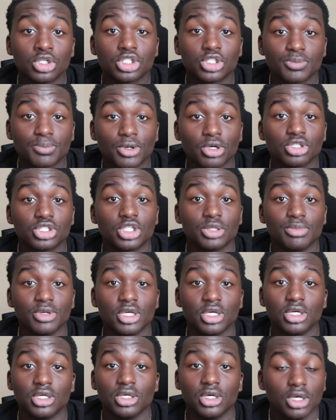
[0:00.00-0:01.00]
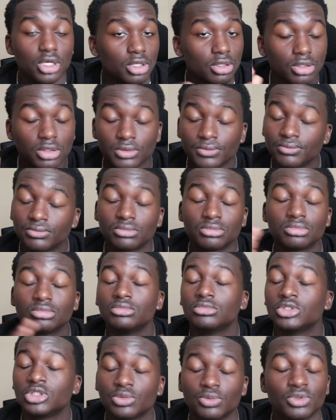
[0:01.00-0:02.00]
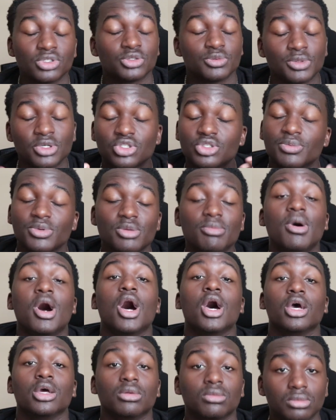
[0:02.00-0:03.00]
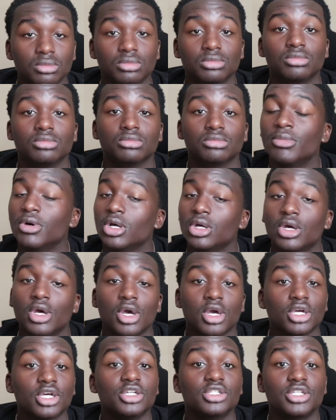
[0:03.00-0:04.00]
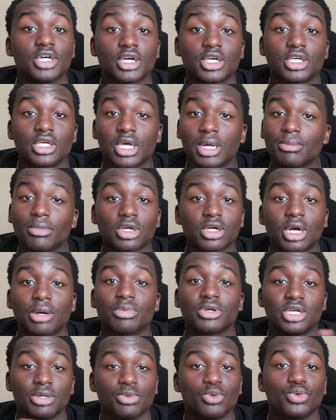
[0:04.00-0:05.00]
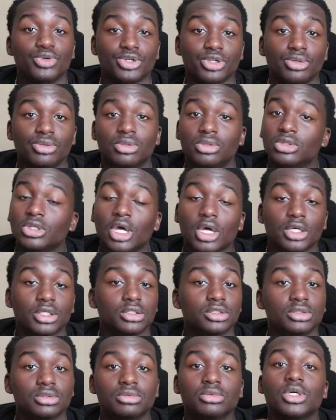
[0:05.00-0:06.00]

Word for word: was supposed to be, supposed, supposed to be mine. But Kentucky, I'm going am keeping it real. Like,